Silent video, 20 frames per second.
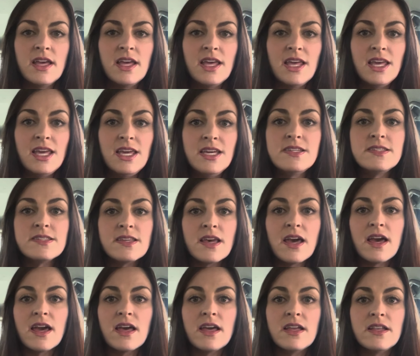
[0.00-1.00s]
he
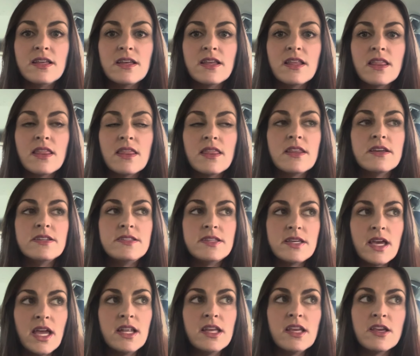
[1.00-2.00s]
said the
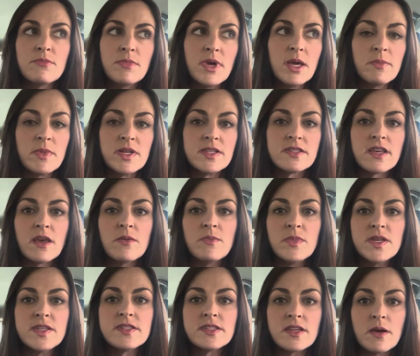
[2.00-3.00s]
10 commandments can
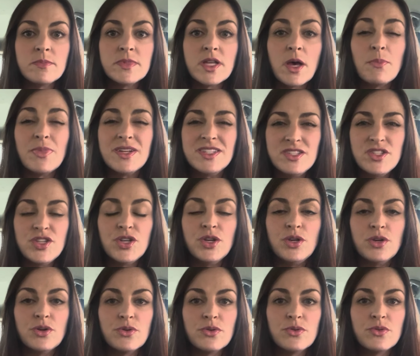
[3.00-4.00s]
be summed up in
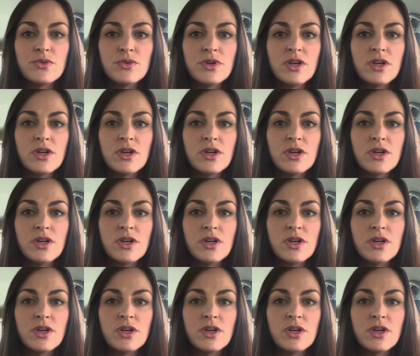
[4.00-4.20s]
2.